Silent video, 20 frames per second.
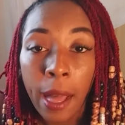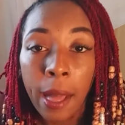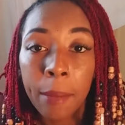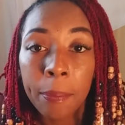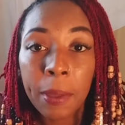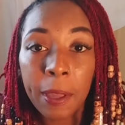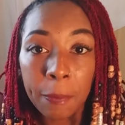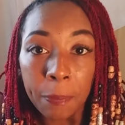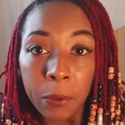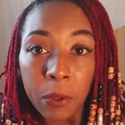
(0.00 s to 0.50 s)

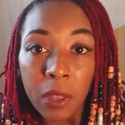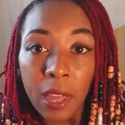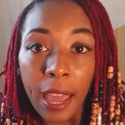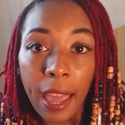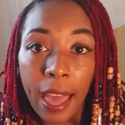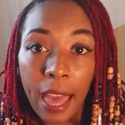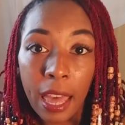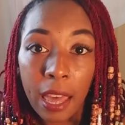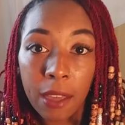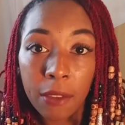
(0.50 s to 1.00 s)
People that
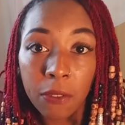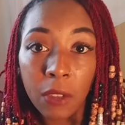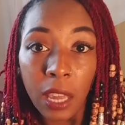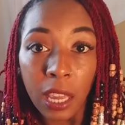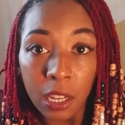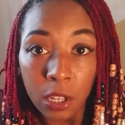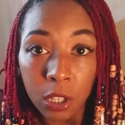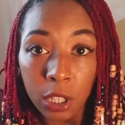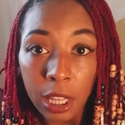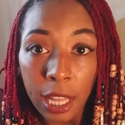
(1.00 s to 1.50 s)
have
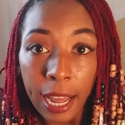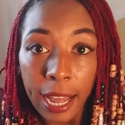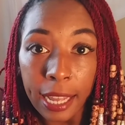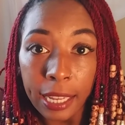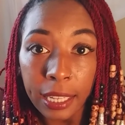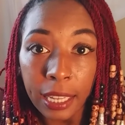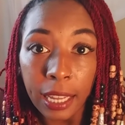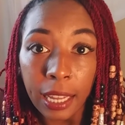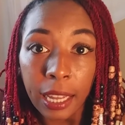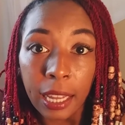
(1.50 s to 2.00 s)

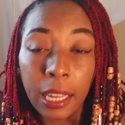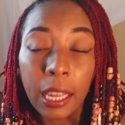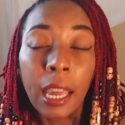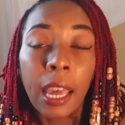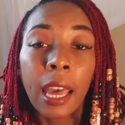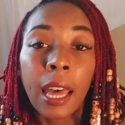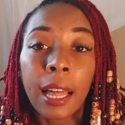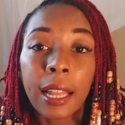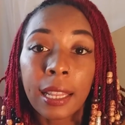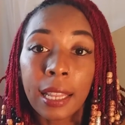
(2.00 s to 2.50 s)
interlocking,
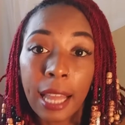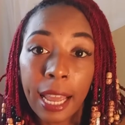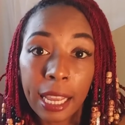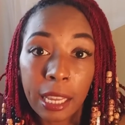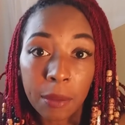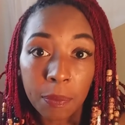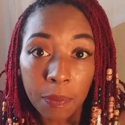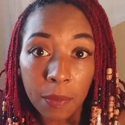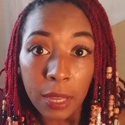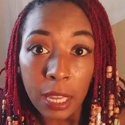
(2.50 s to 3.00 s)
like
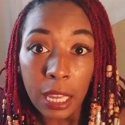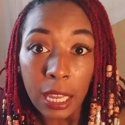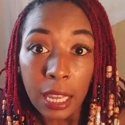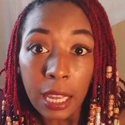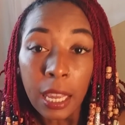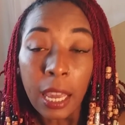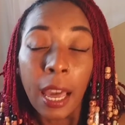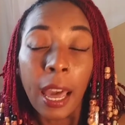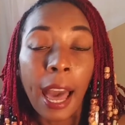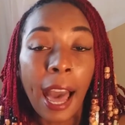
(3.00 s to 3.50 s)

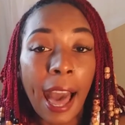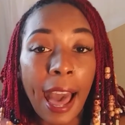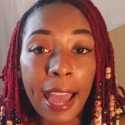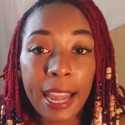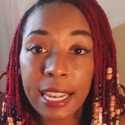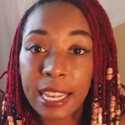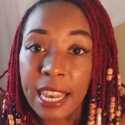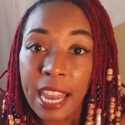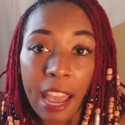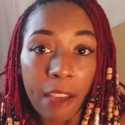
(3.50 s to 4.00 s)
me,
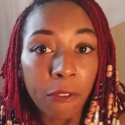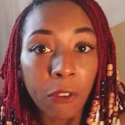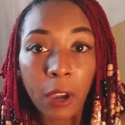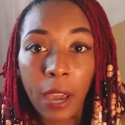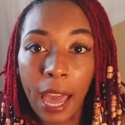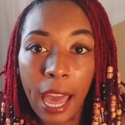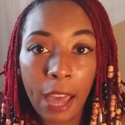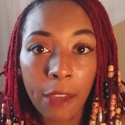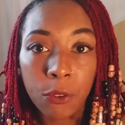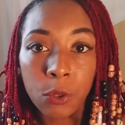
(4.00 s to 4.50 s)
I never
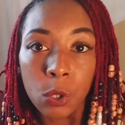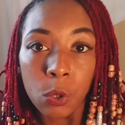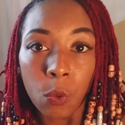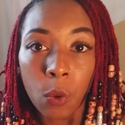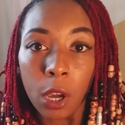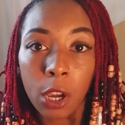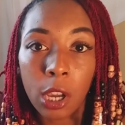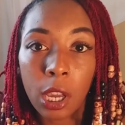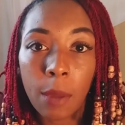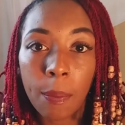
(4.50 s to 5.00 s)
have to
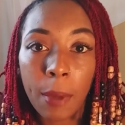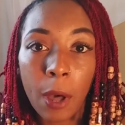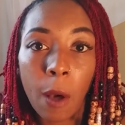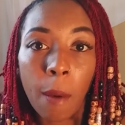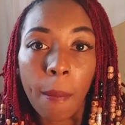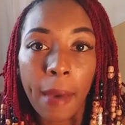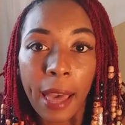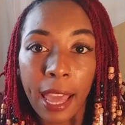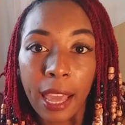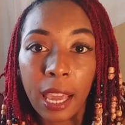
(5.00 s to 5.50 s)
worry about
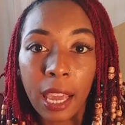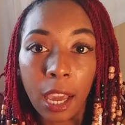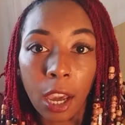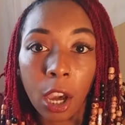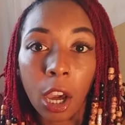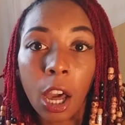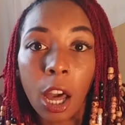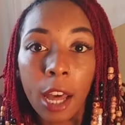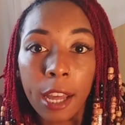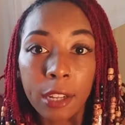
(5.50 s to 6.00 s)
my
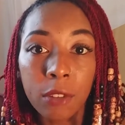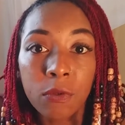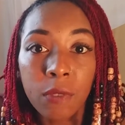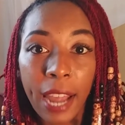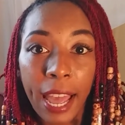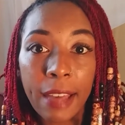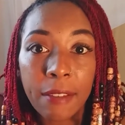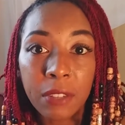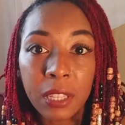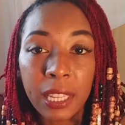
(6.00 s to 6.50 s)
hair
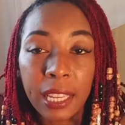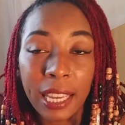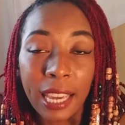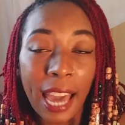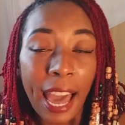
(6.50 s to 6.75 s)
unraveling.